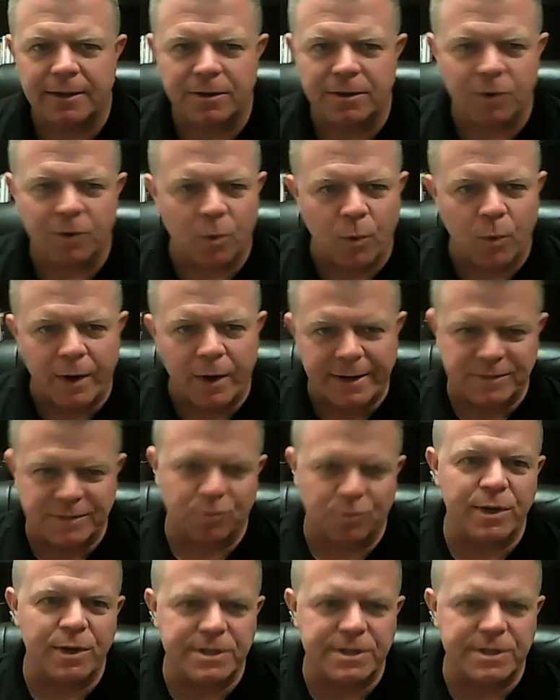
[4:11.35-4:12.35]
You don't want as
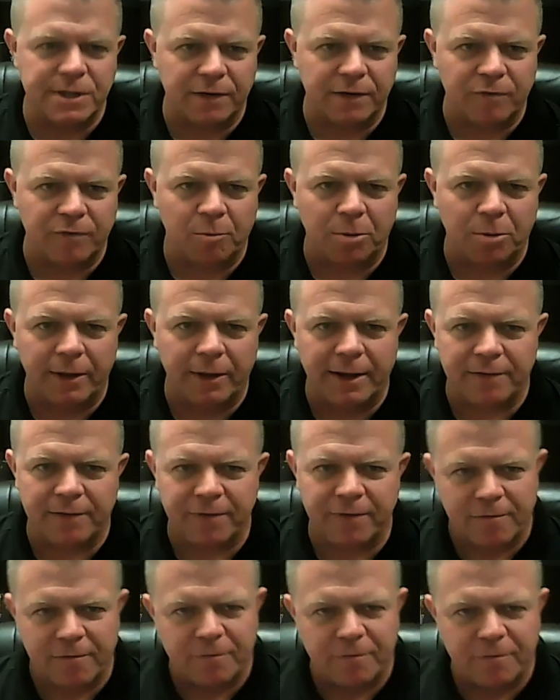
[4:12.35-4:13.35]
rigid of a blade. If
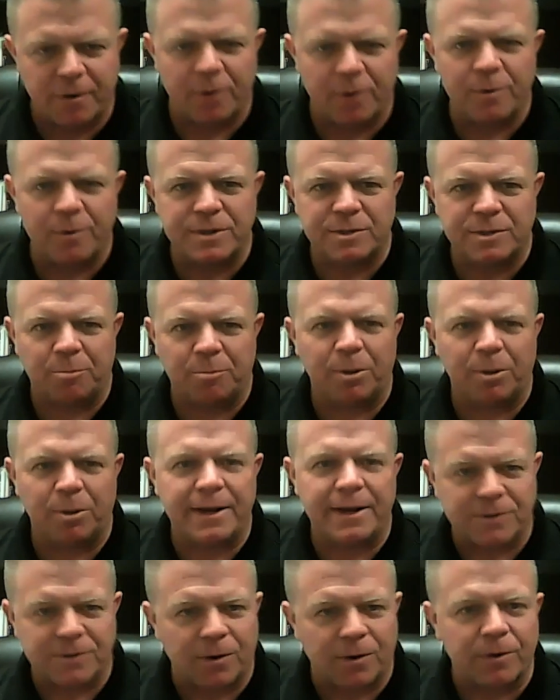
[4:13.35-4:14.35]
you have a very rigid blade,
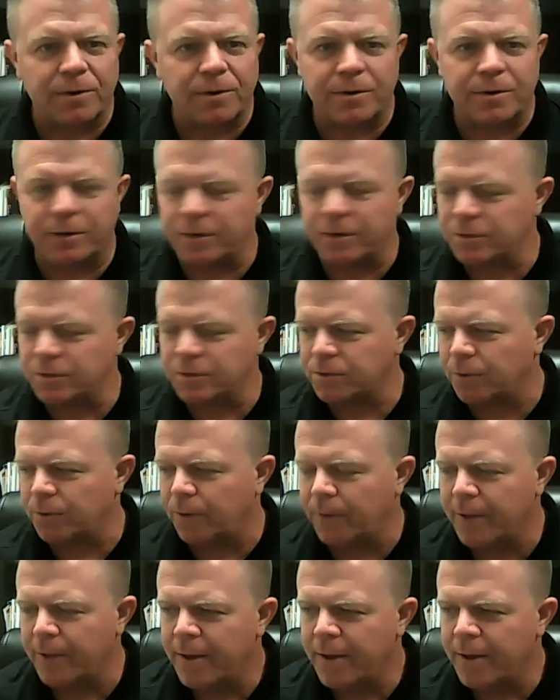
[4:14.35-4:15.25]
it's harder to control.